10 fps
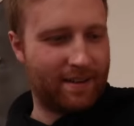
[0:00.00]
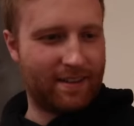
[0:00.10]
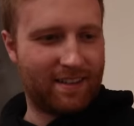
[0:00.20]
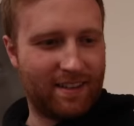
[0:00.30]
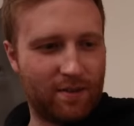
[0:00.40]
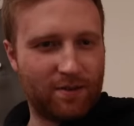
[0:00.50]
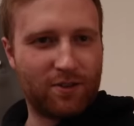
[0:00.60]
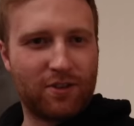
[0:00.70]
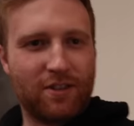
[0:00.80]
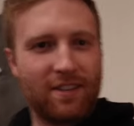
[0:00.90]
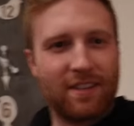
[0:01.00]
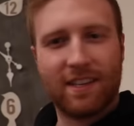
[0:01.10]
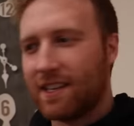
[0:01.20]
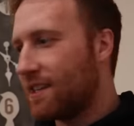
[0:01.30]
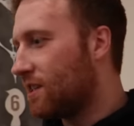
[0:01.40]
just you, and Andrew is
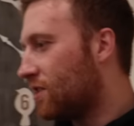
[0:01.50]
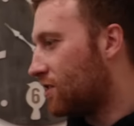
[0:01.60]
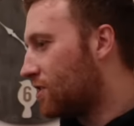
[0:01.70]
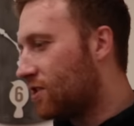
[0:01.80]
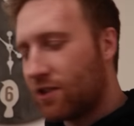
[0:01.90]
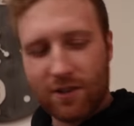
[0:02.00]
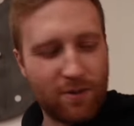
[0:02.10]
from an unknown place.